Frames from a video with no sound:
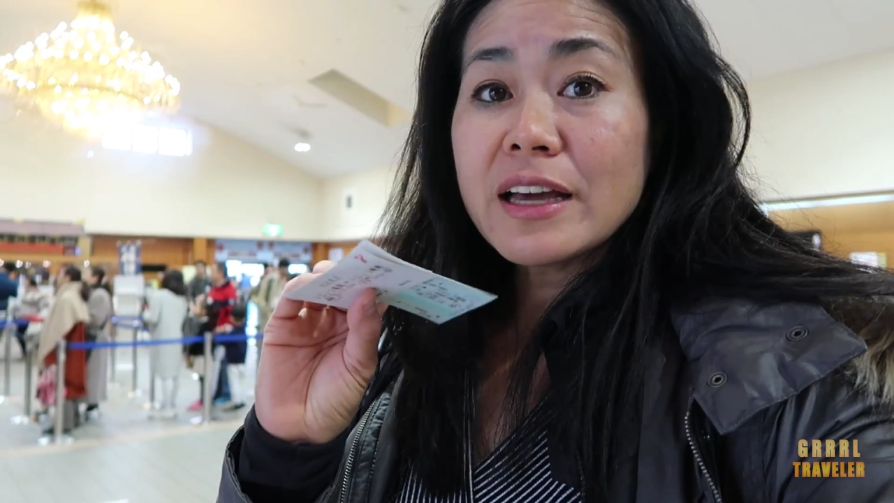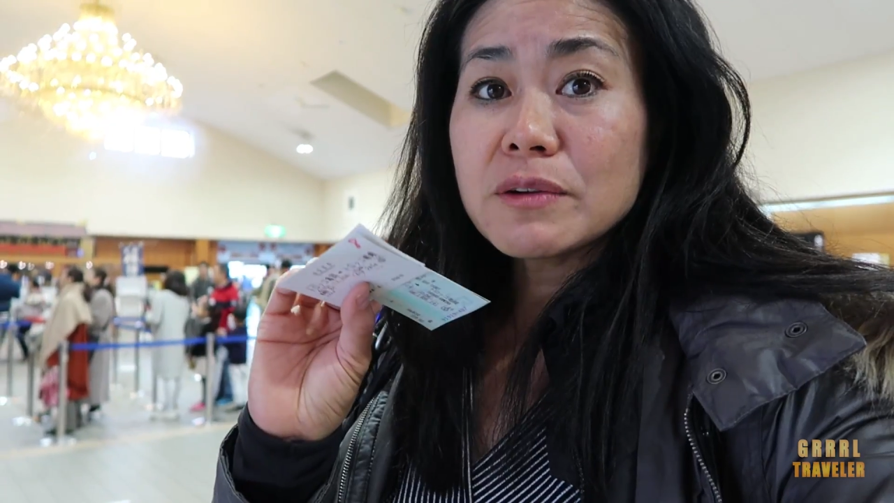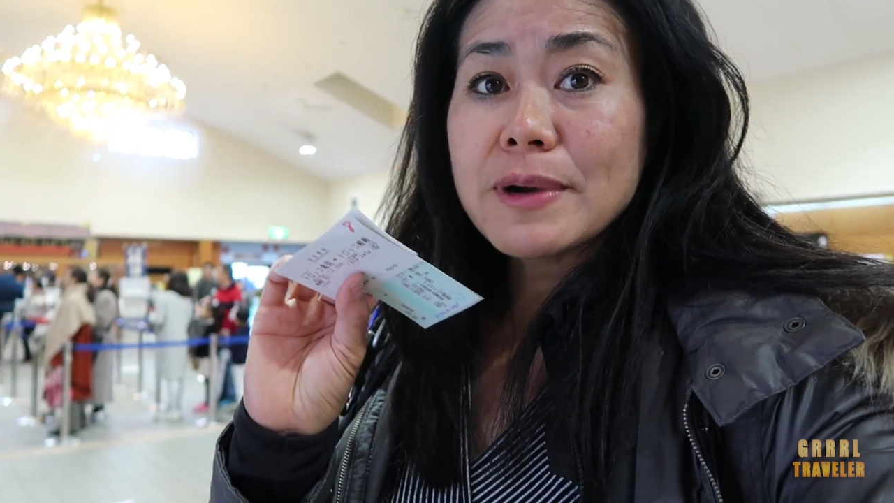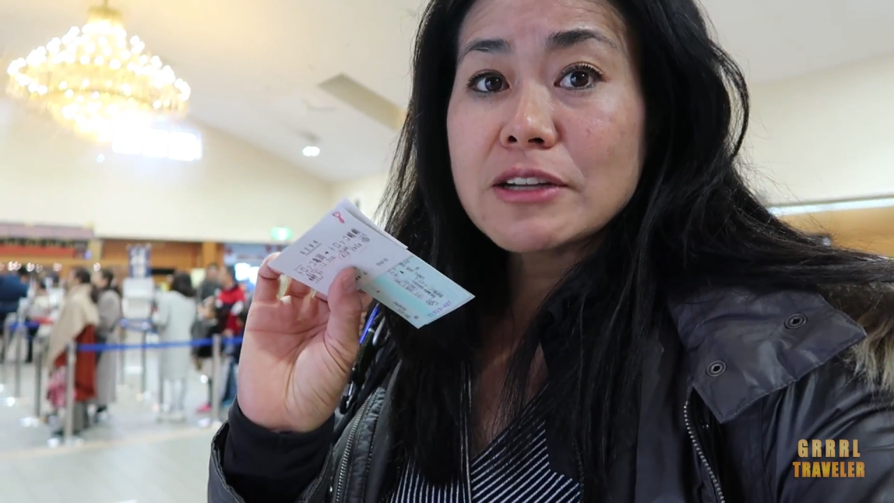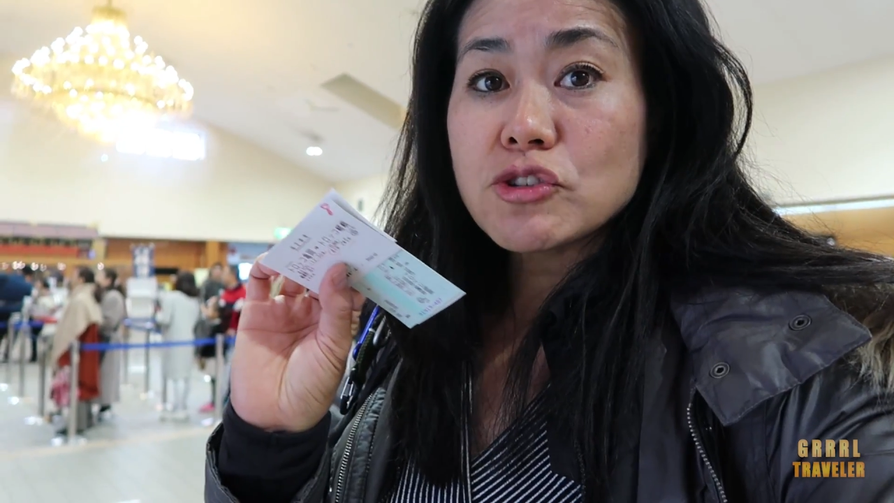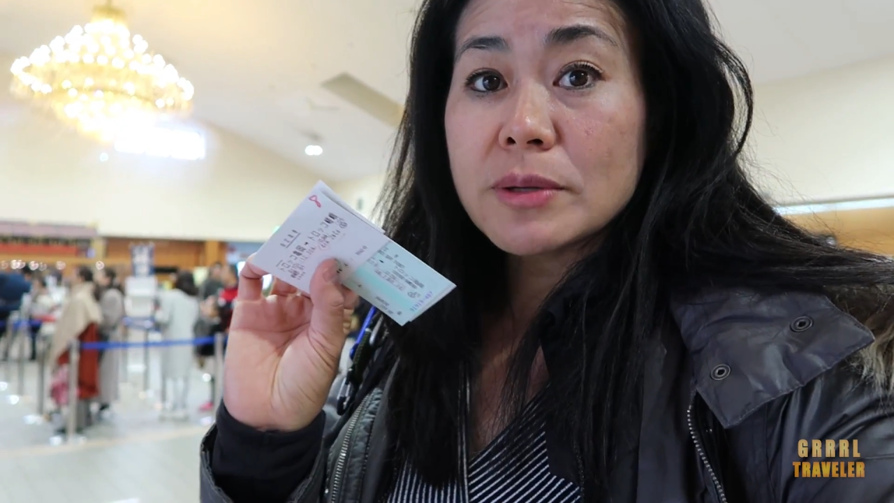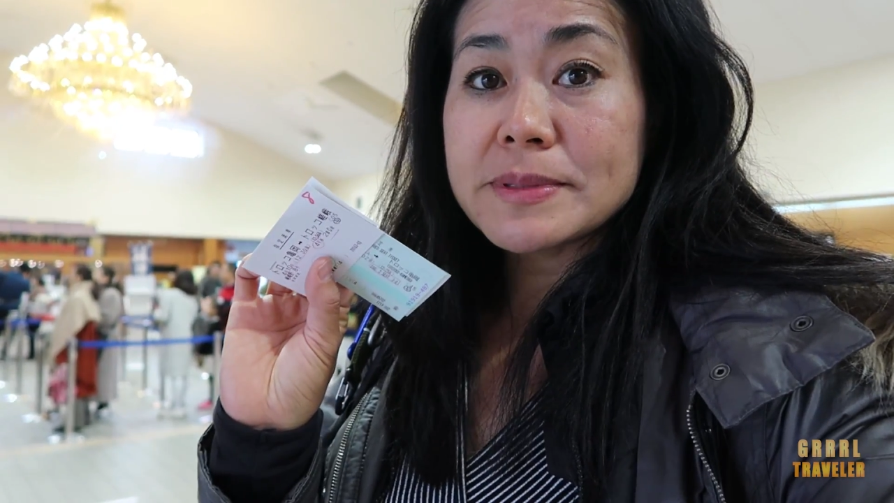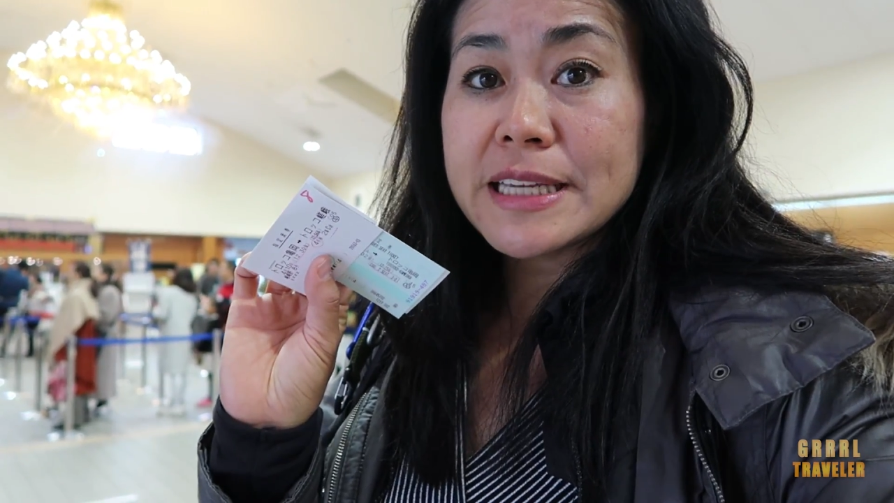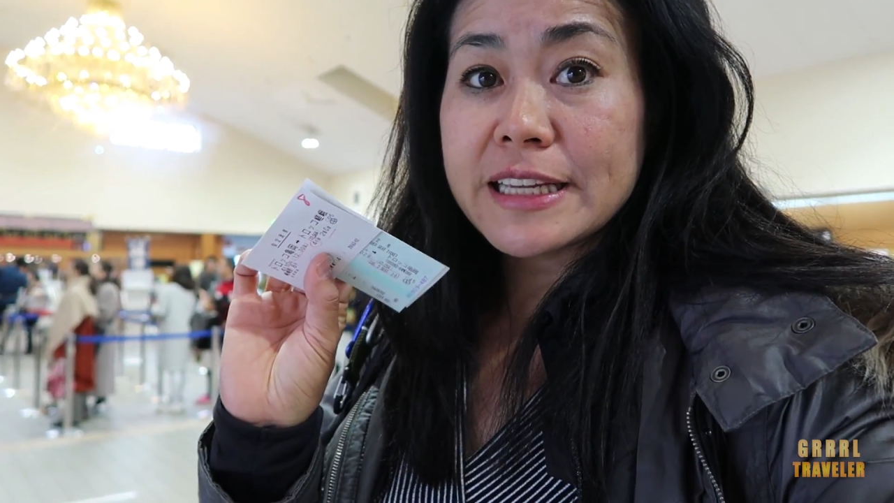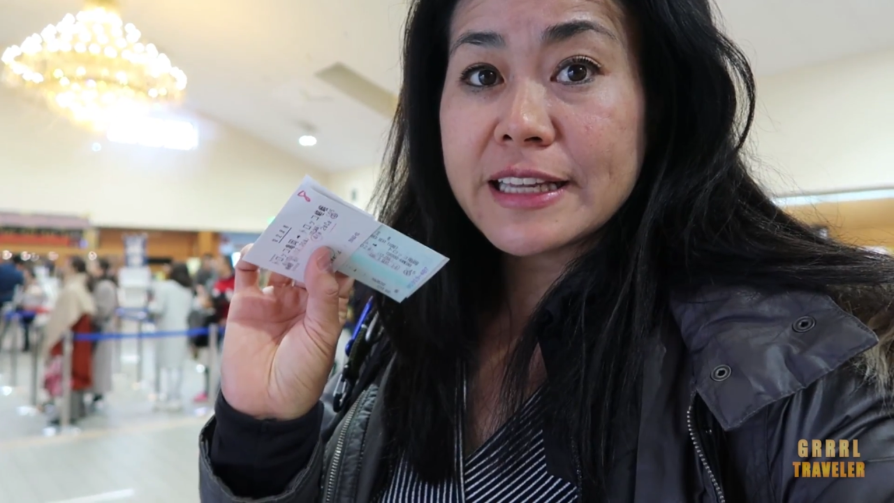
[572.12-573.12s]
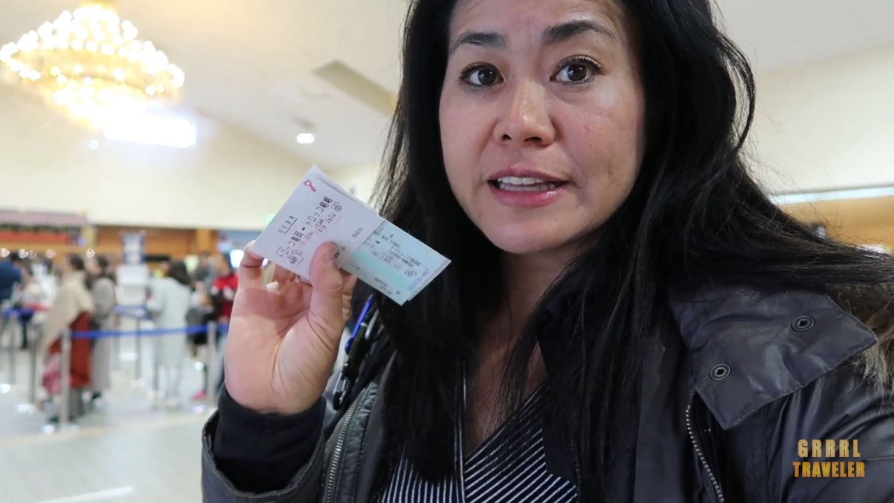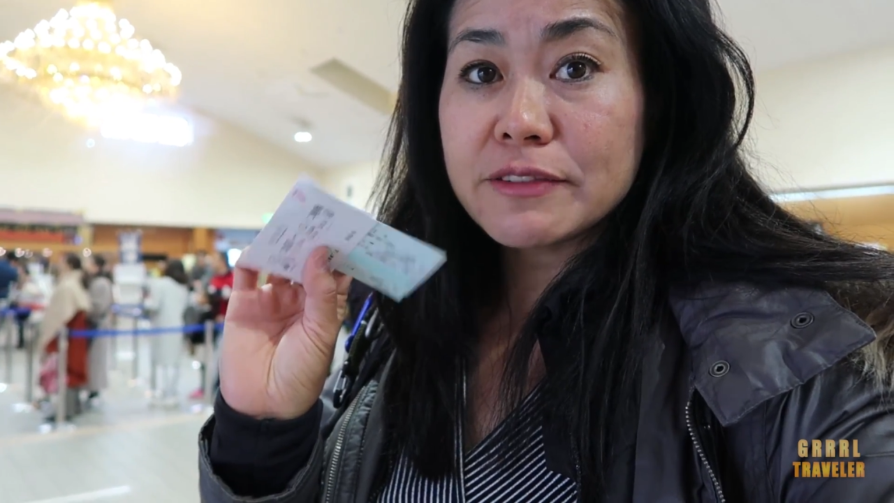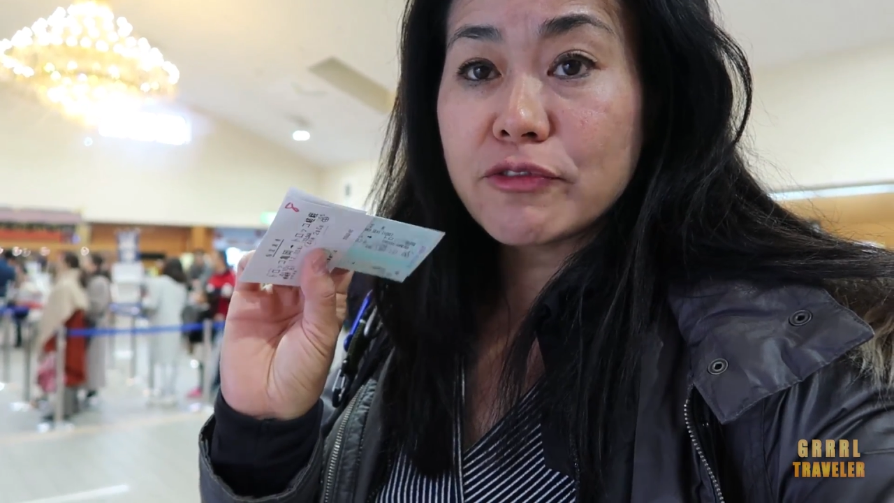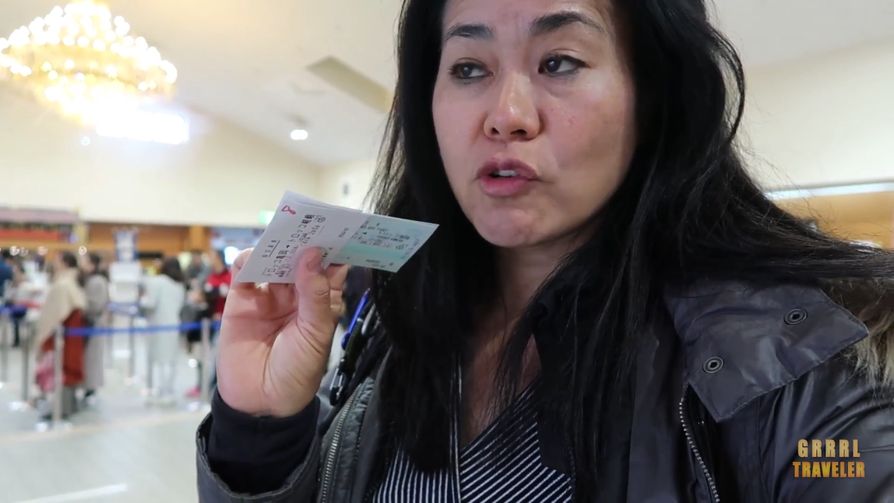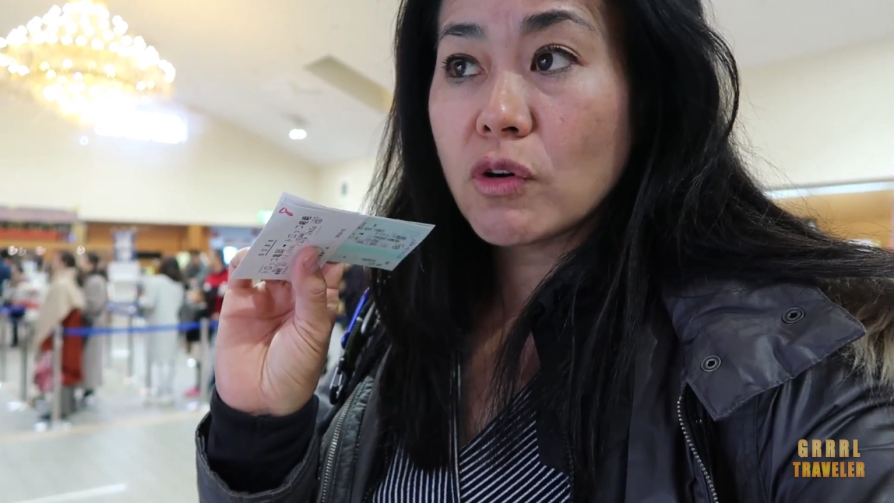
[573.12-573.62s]
got a round trip ticket
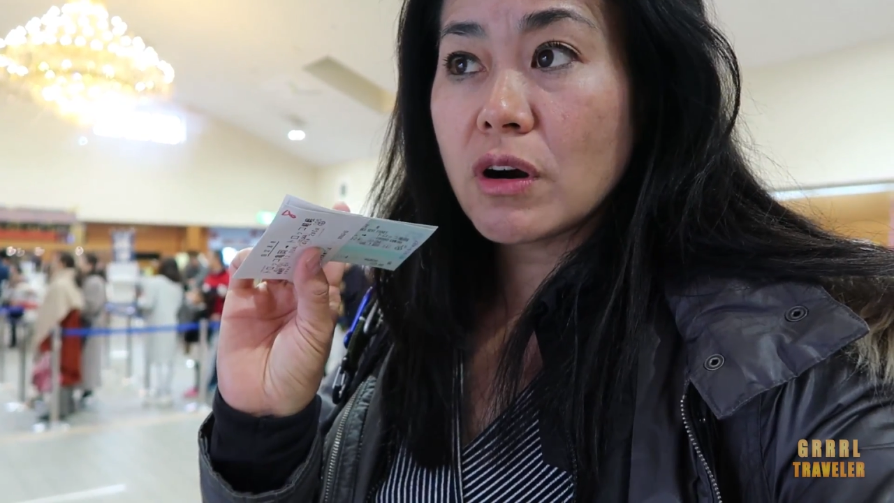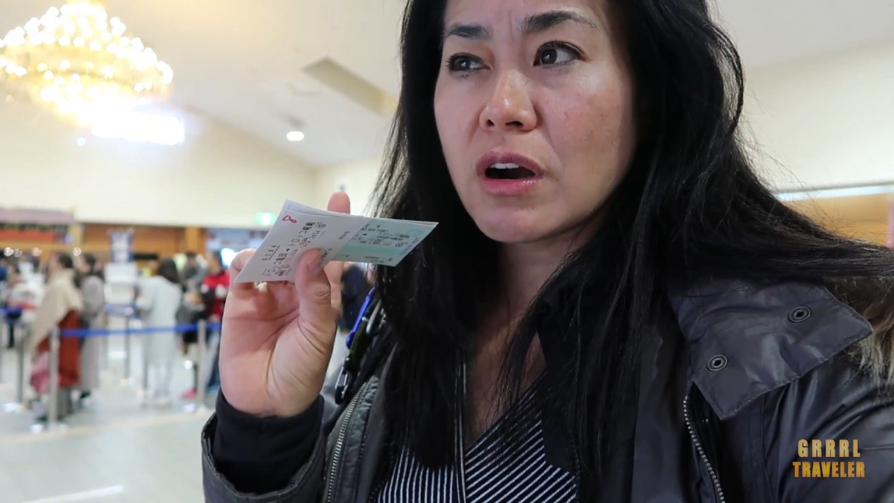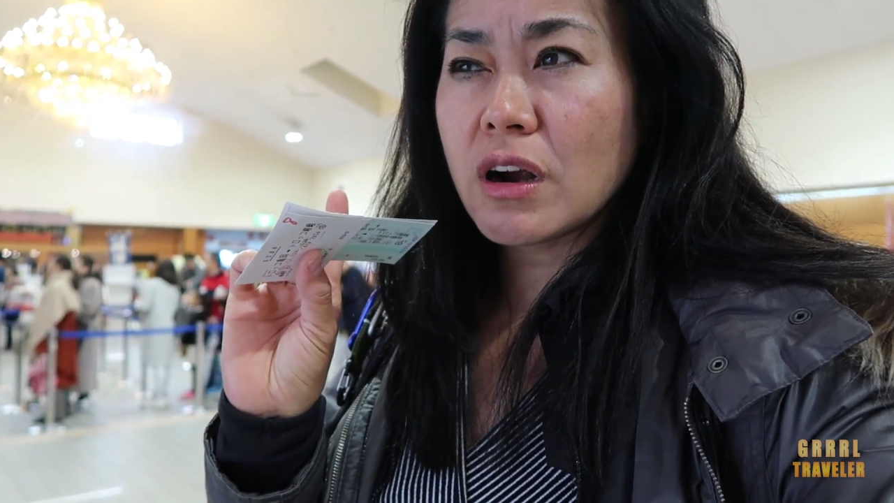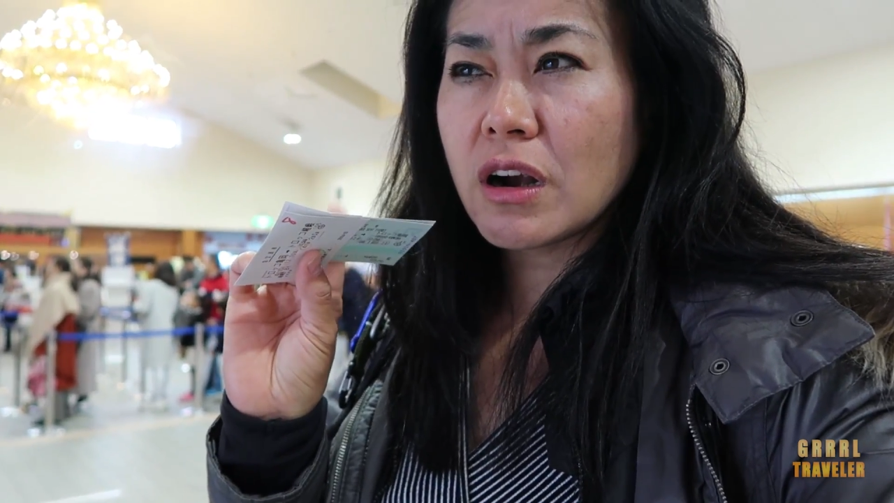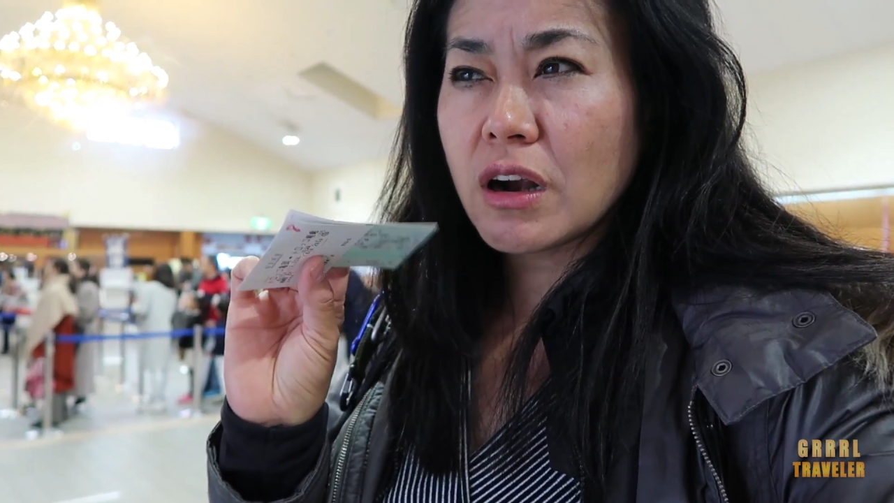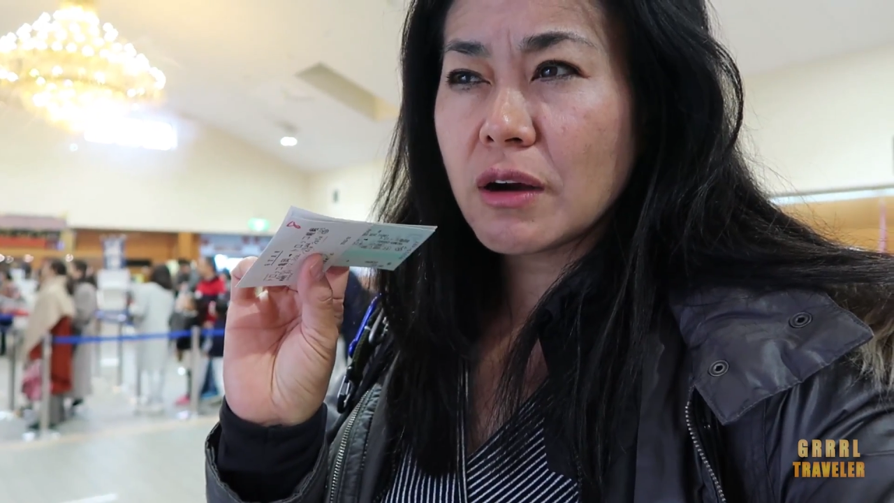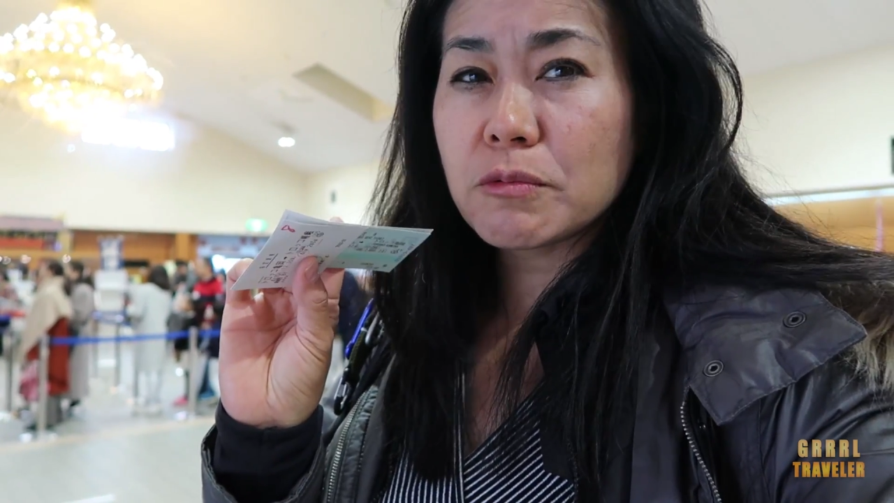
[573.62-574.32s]
for